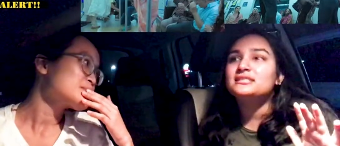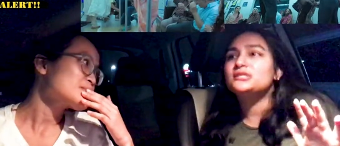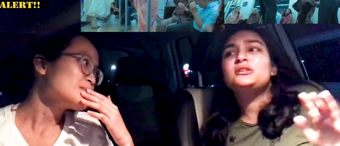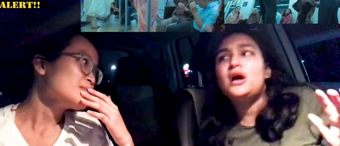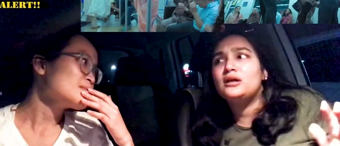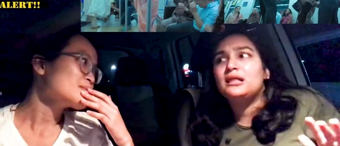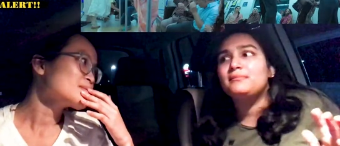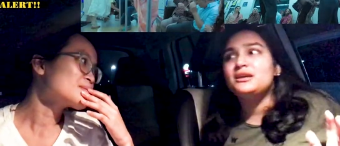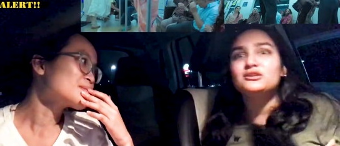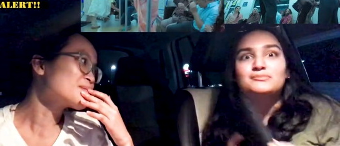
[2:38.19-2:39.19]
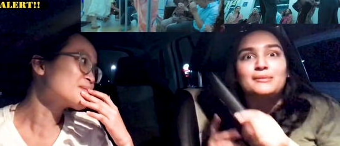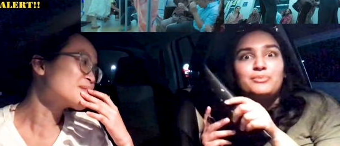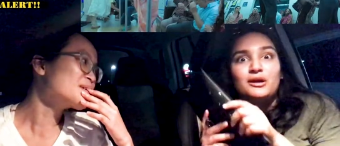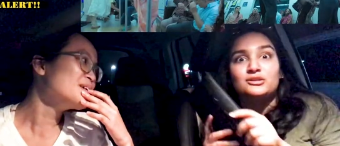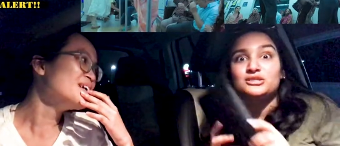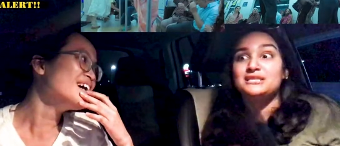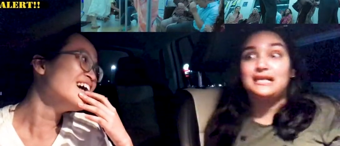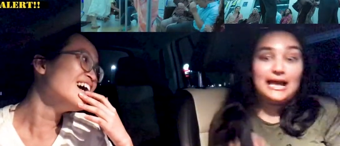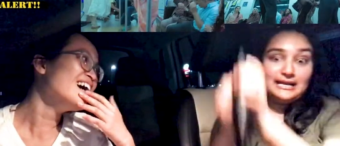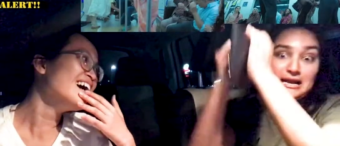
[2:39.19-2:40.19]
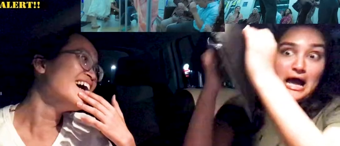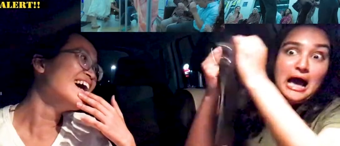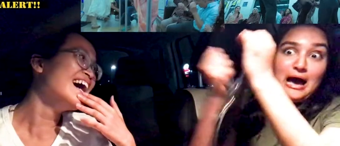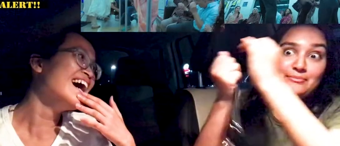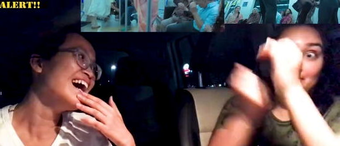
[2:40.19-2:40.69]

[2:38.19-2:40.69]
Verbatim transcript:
Speaker 1: is, no, let me use my purse. She's like, nah,